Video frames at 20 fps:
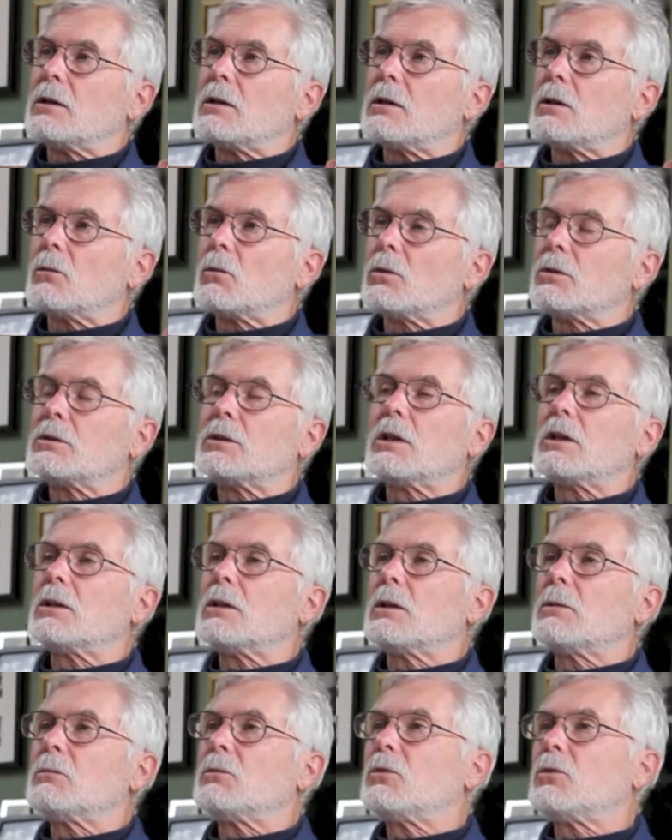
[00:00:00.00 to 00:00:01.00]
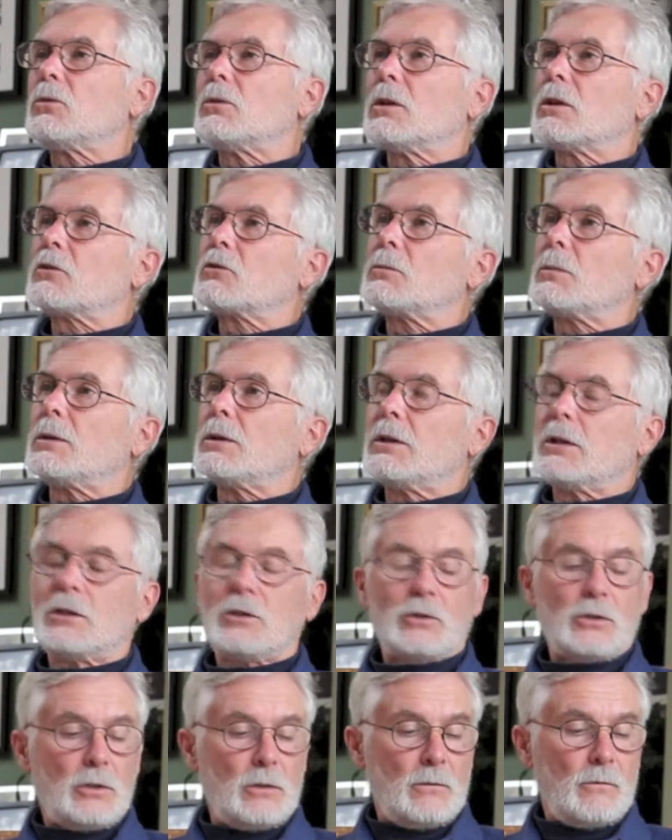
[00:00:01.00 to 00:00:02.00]
and it will take them to an
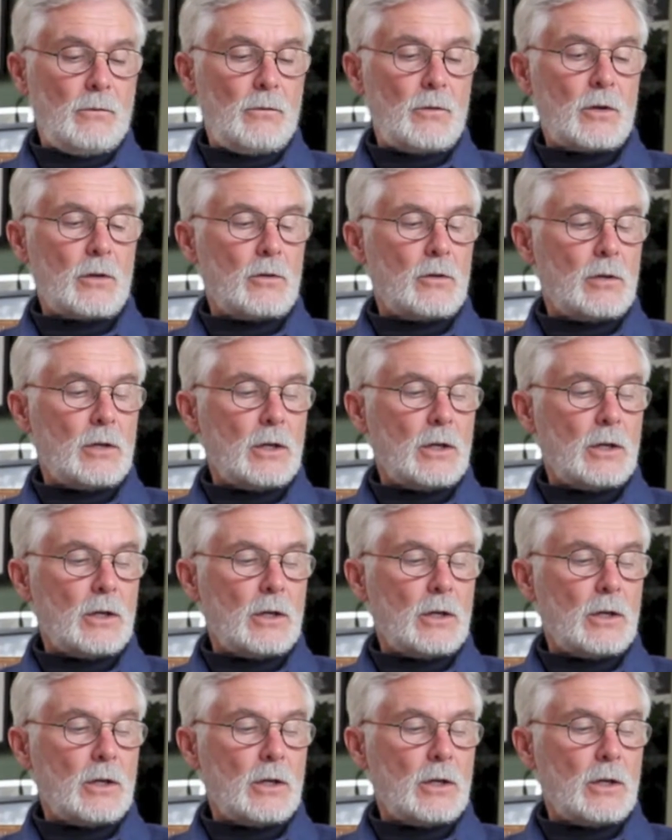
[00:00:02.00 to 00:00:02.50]
explanation. Farther